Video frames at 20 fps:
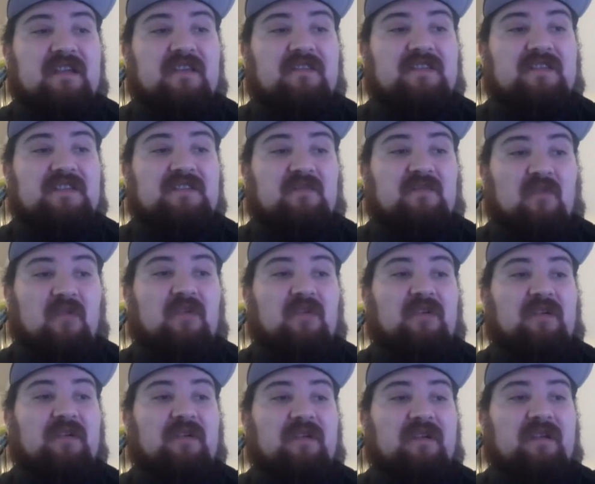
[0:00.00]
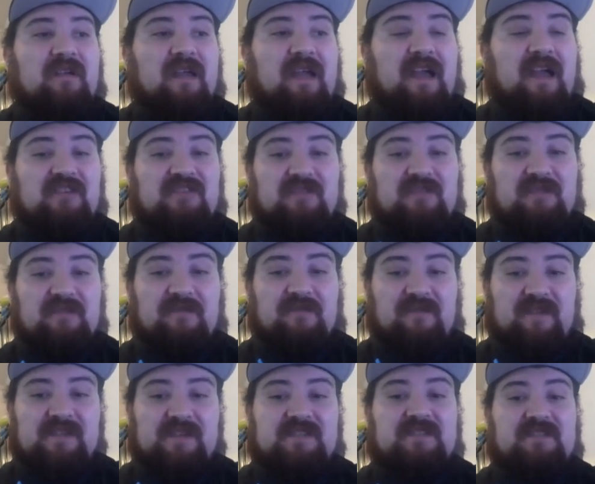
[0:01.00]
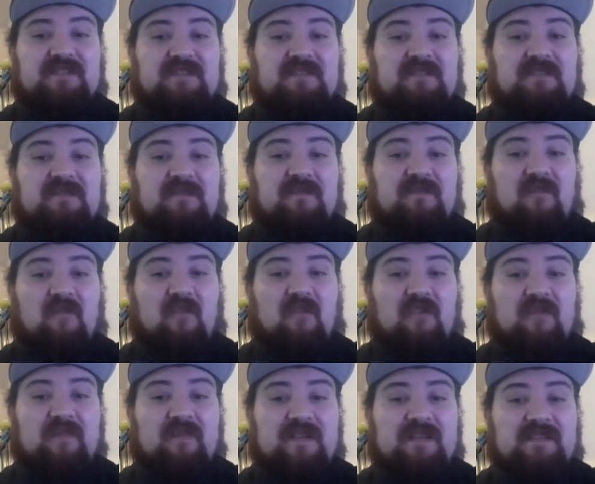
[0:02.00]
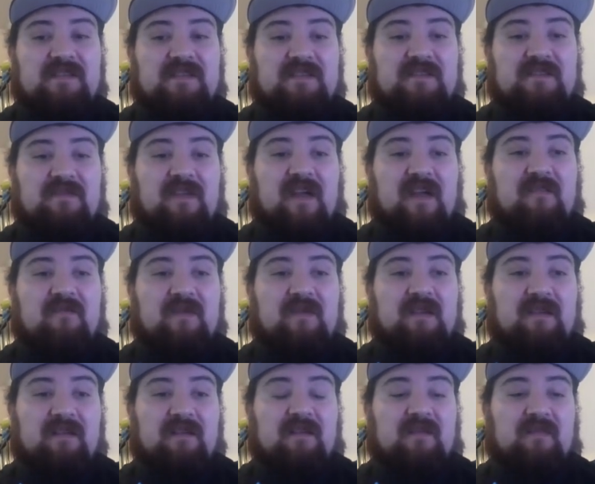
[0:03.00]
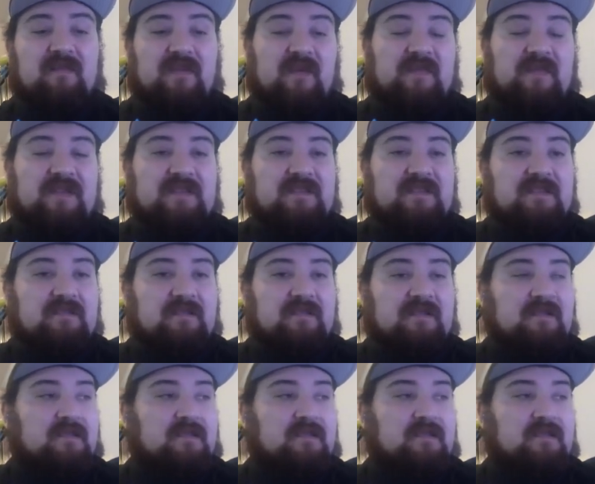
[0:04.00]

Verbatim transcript: in this more actually physical form as as fabric uh, puppets?